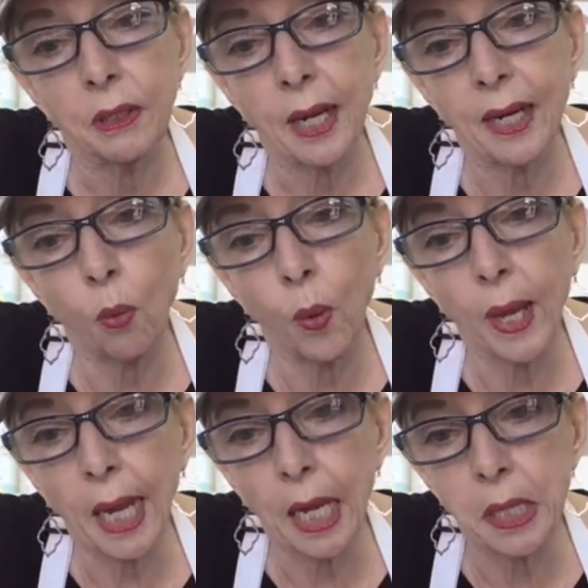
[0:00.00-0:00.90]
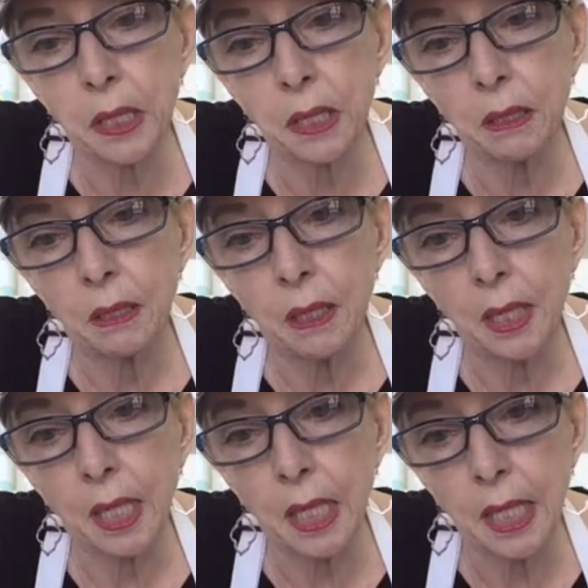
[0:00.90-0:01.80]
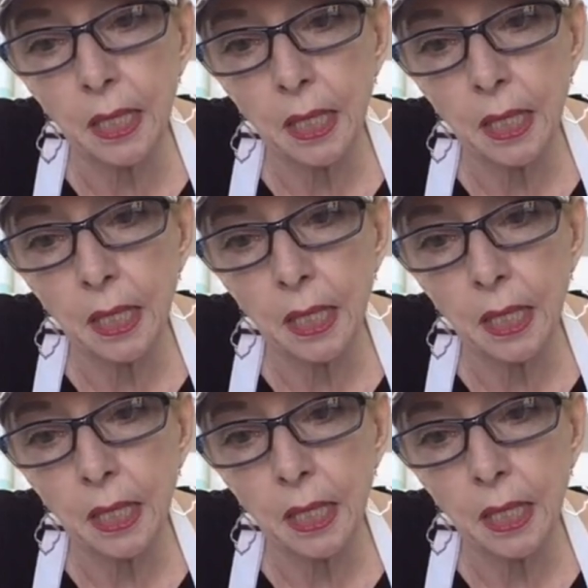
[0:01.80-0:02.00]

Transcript: kind of wings in it.